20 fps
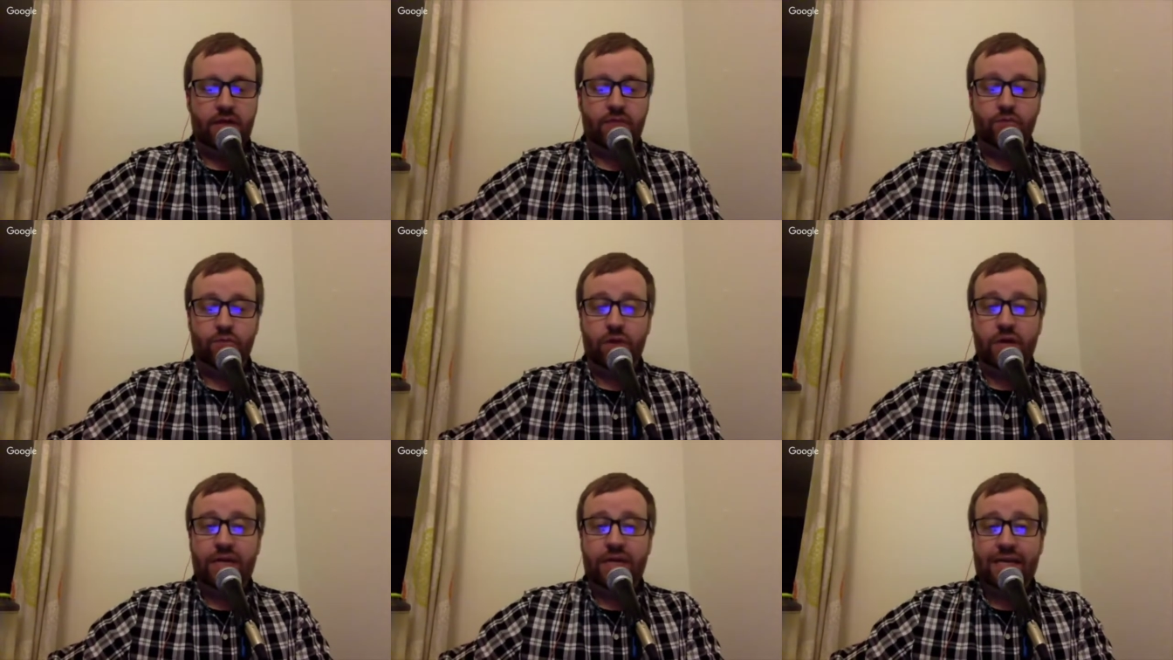
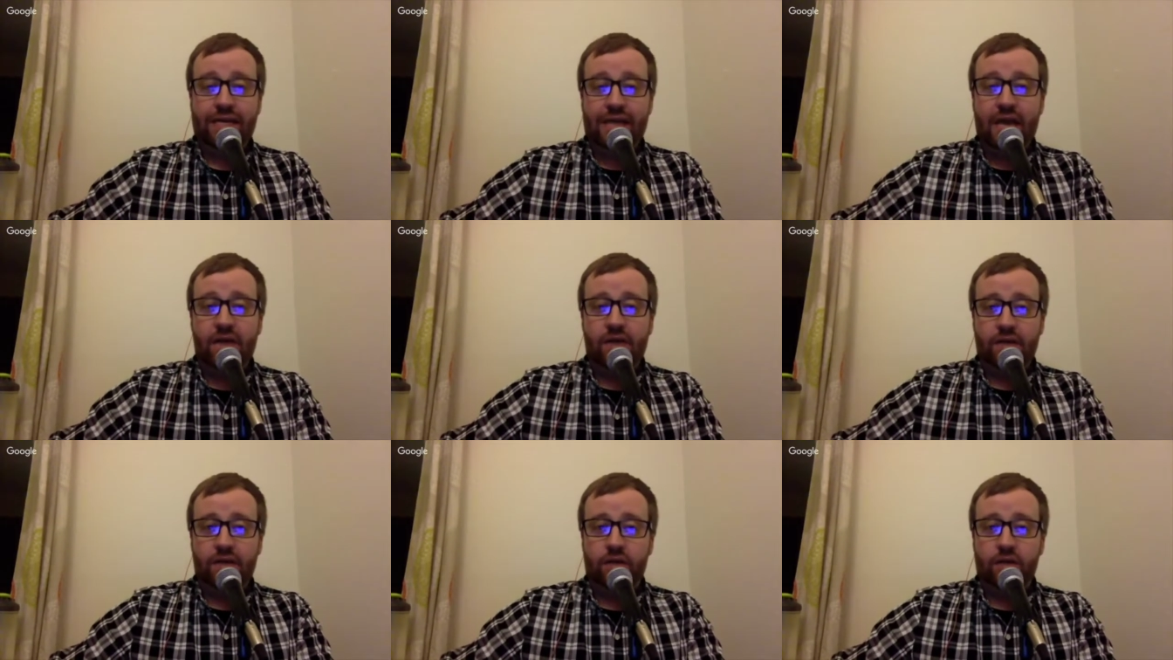And right
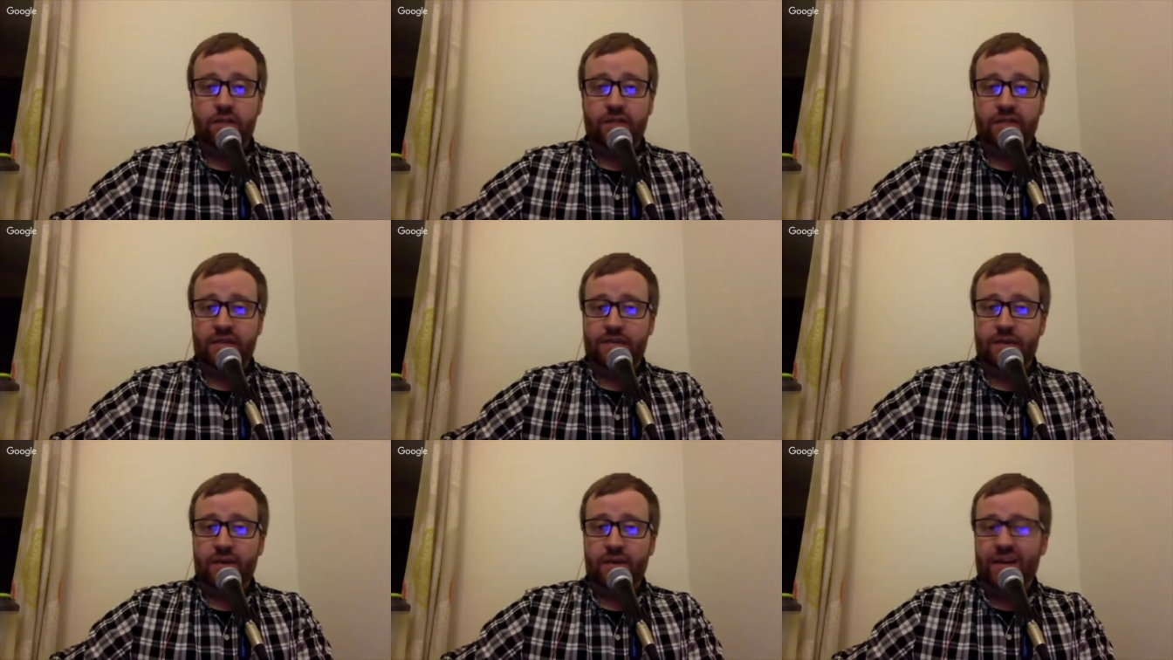now, it
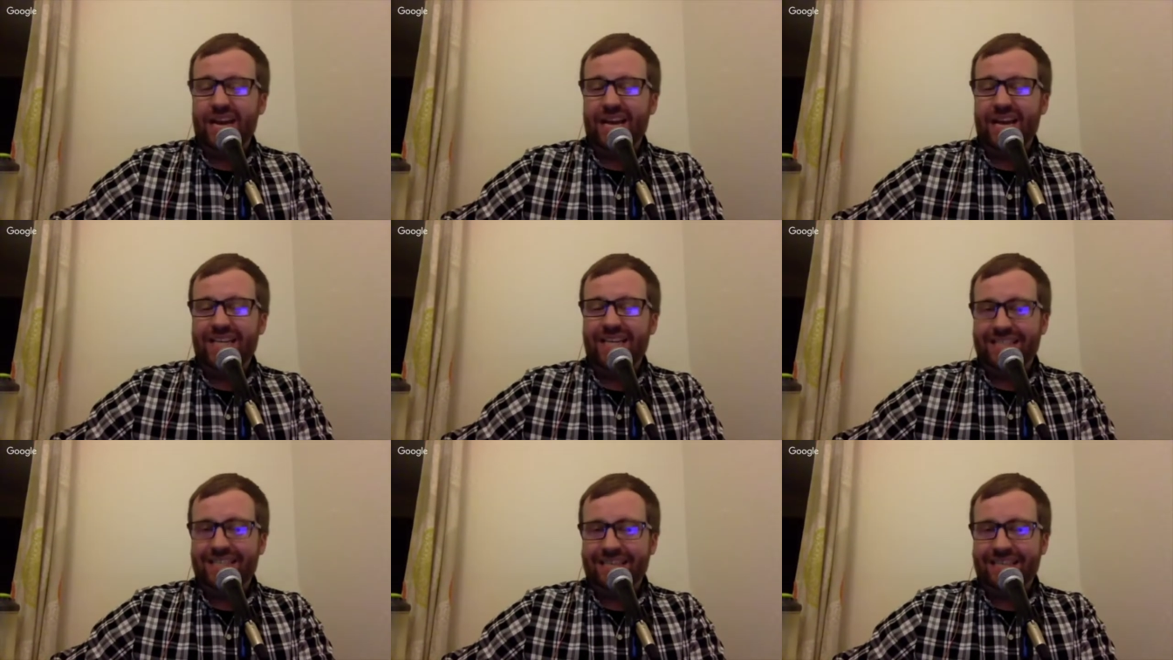looks like about
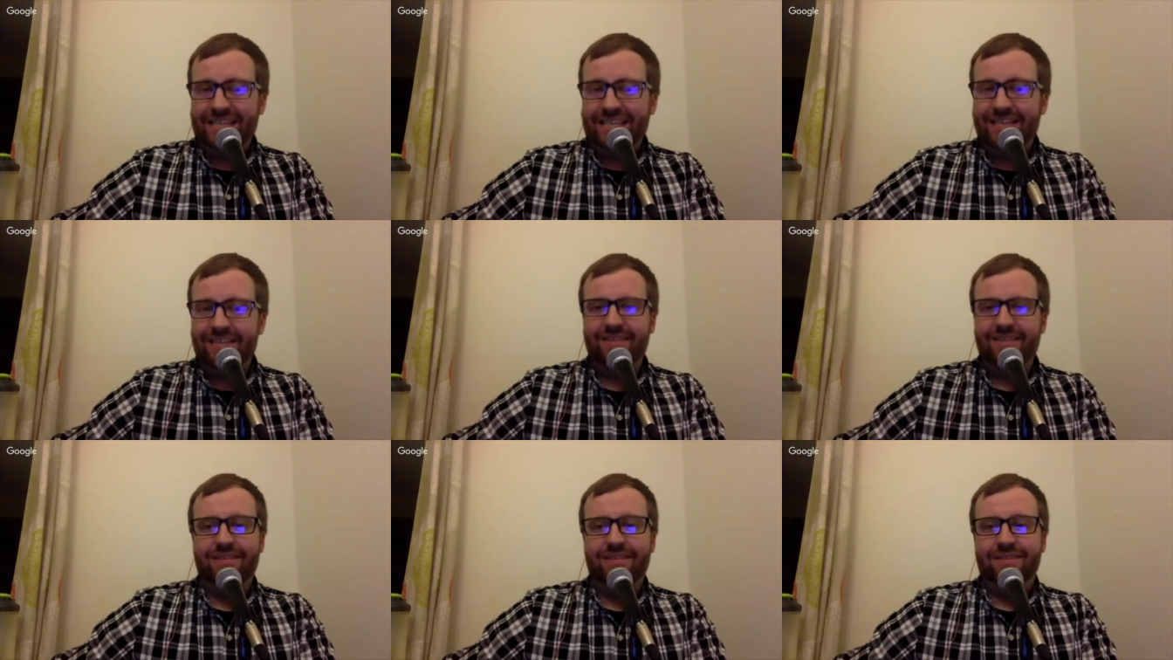
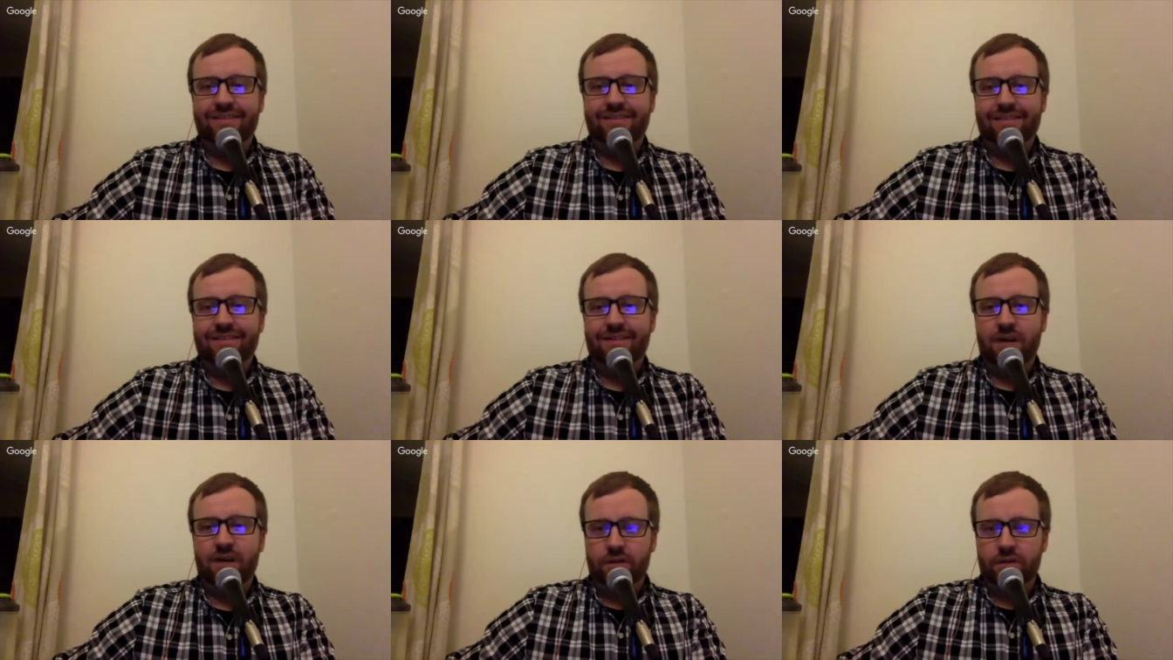18
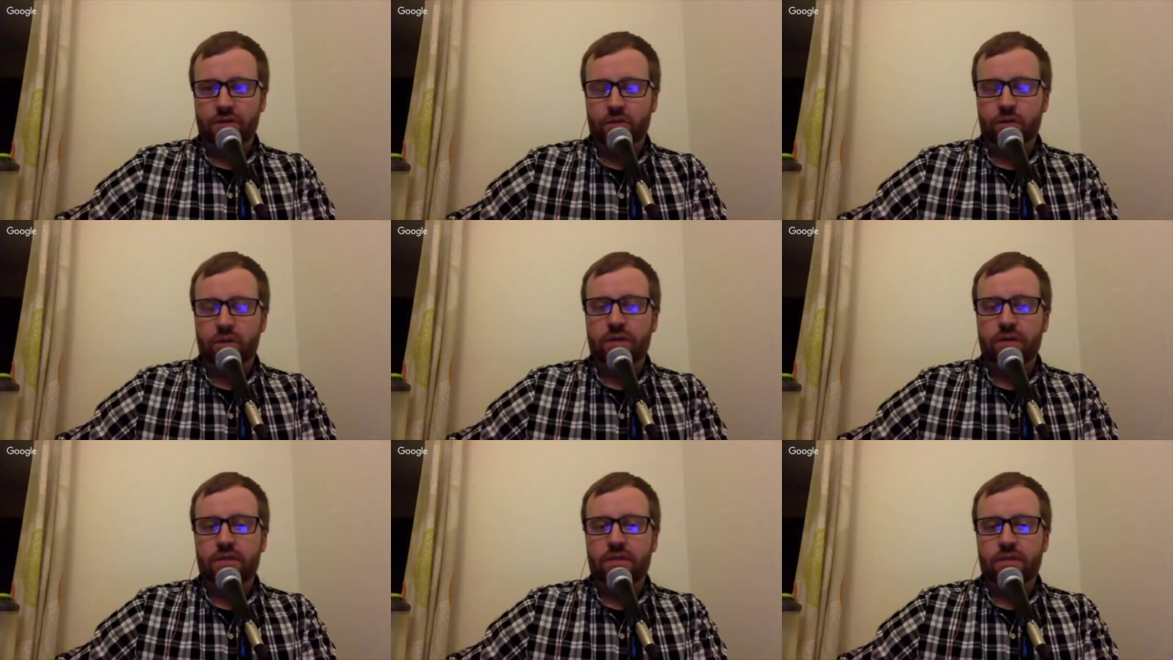
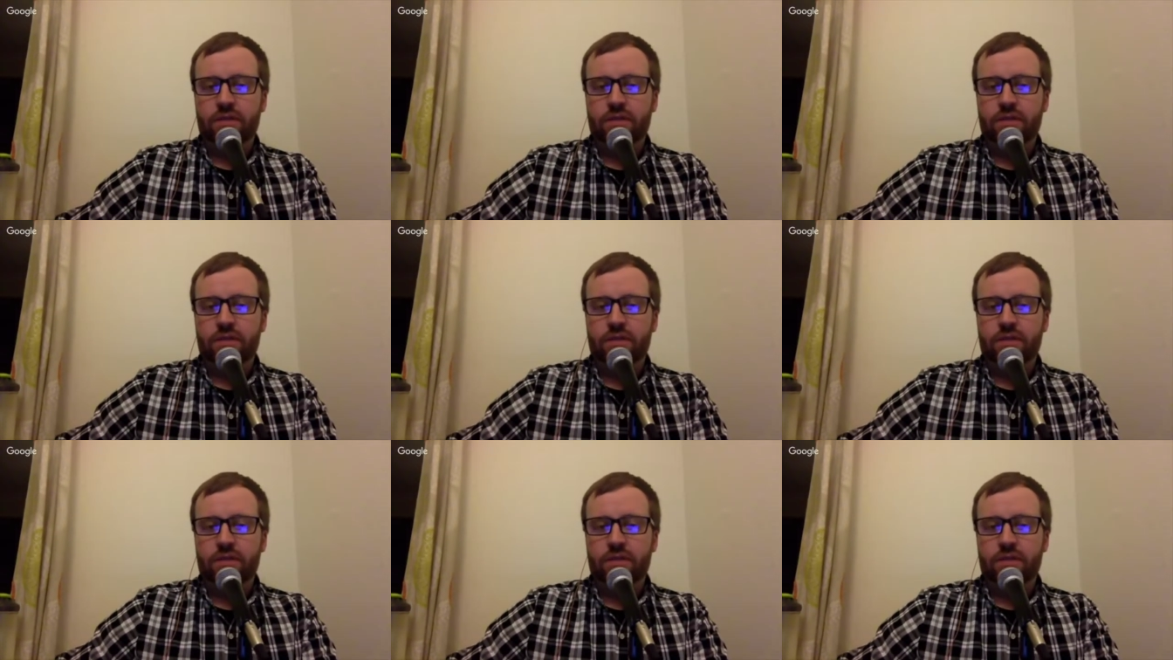console